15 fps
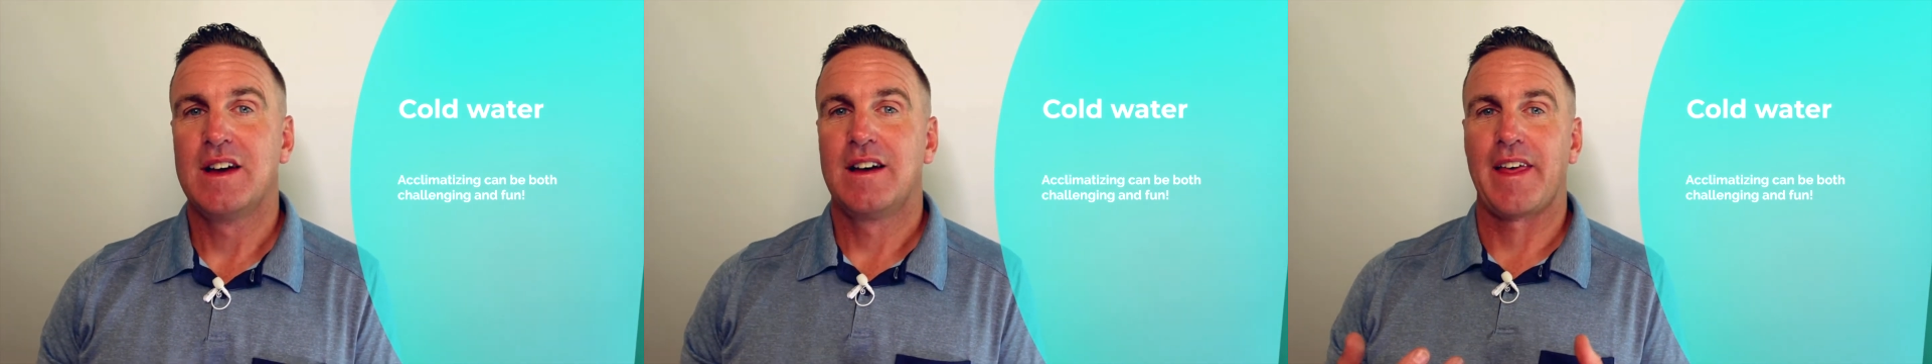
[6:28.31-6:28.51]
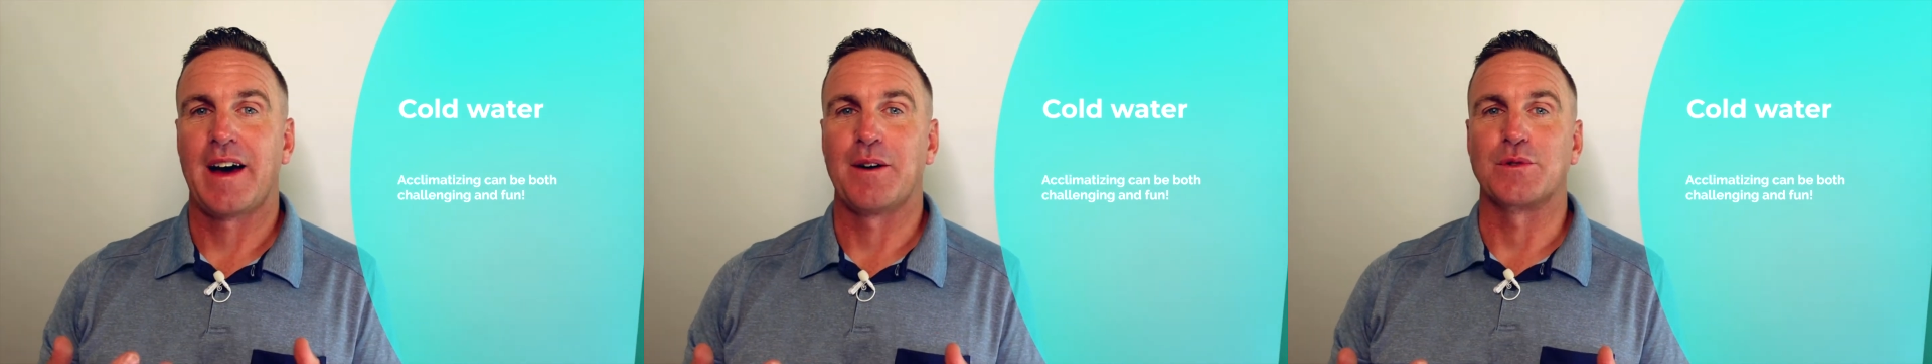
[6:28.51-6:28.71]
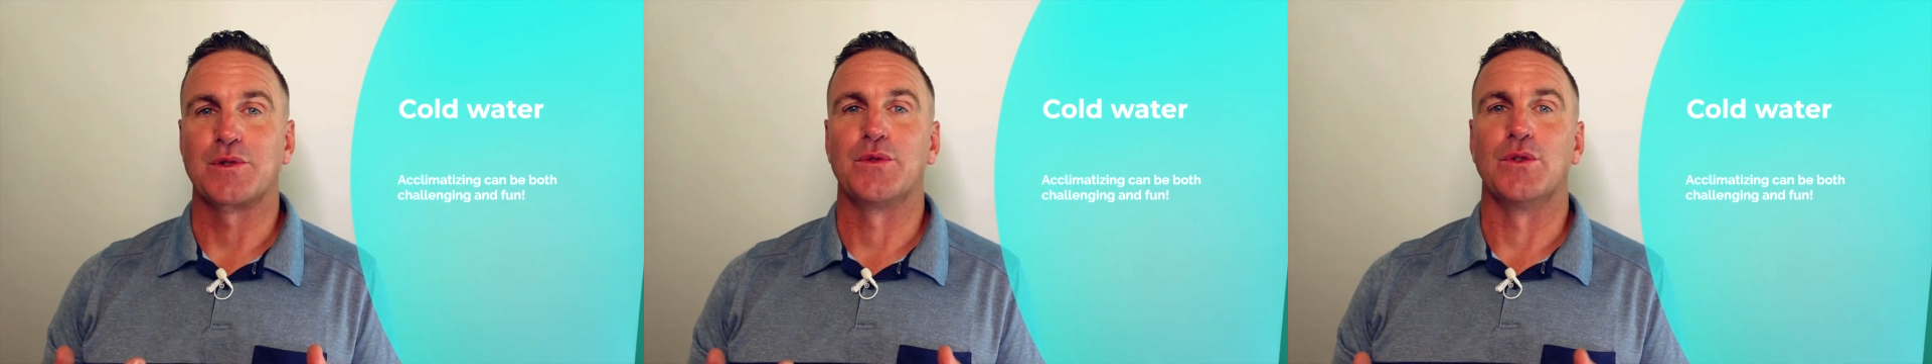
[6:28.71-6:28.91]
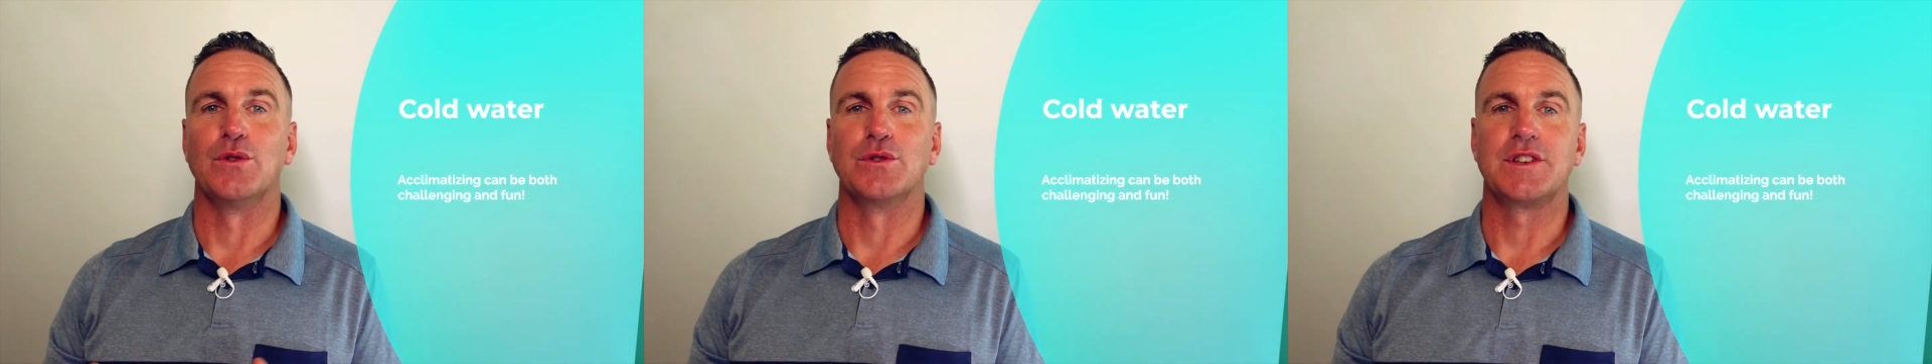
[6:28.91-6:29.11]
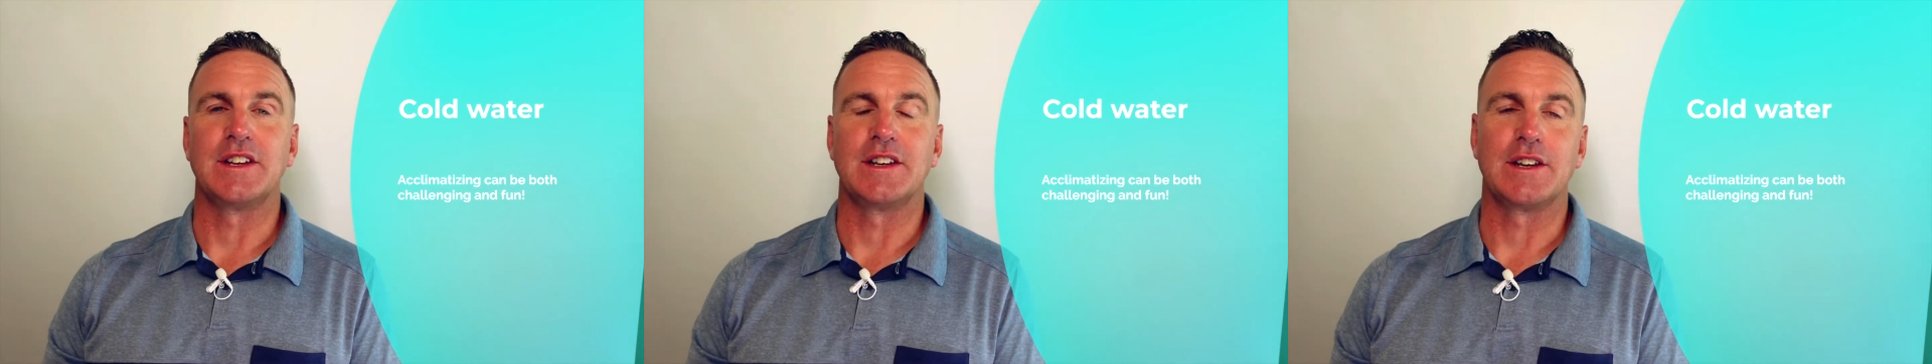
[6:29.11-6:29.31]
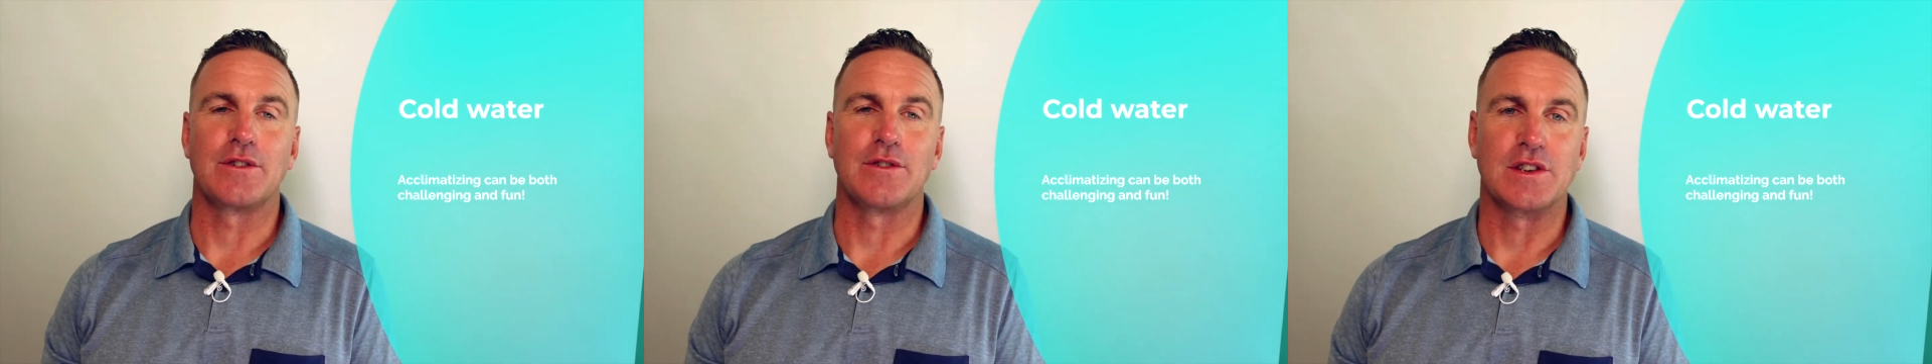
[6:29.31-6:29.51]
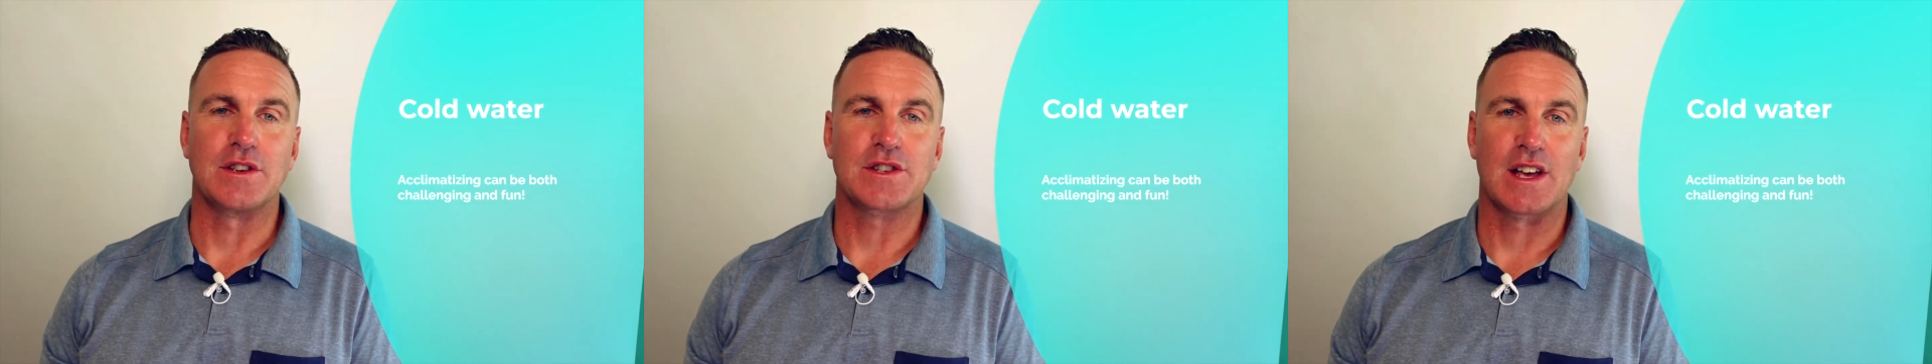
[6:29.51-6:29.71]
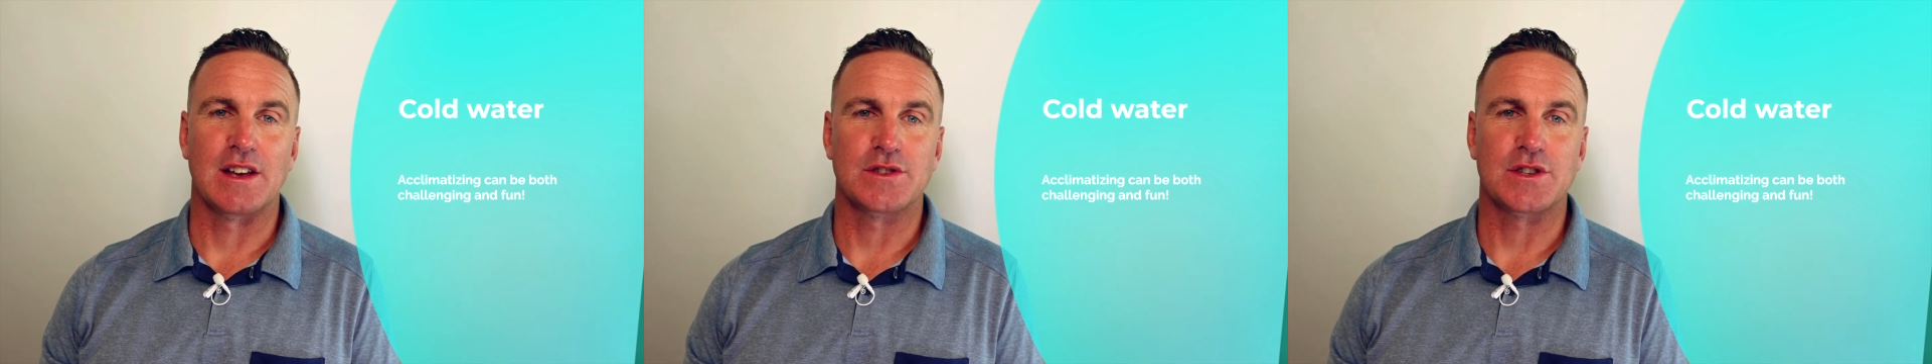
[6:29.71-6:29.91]
that was 14 degrees
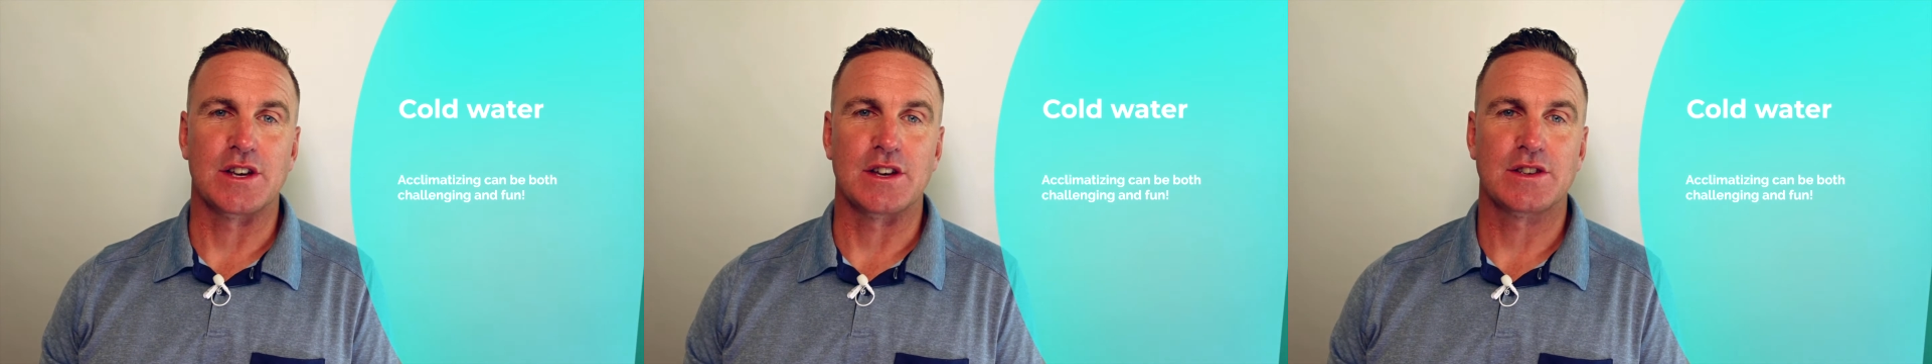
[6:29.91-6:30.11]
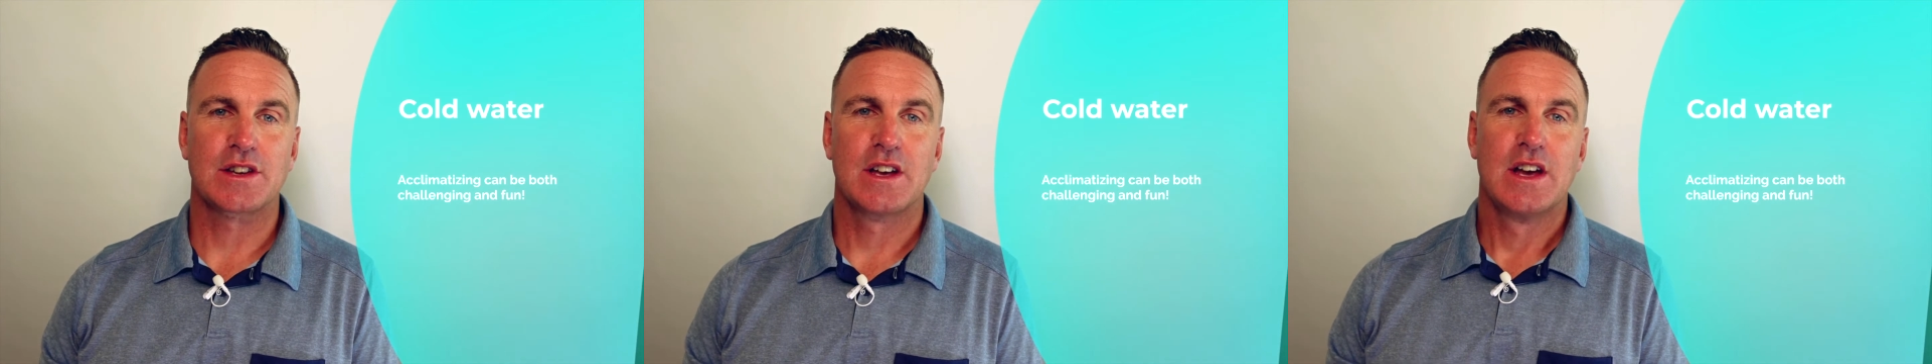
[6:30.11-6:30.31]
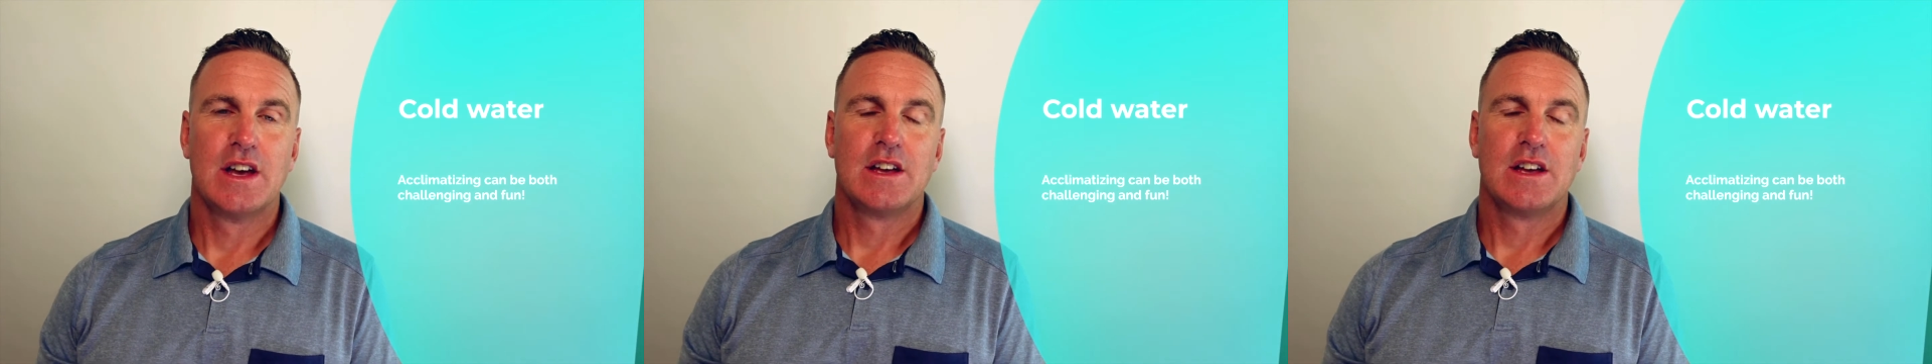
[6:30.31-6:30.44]
Celsius.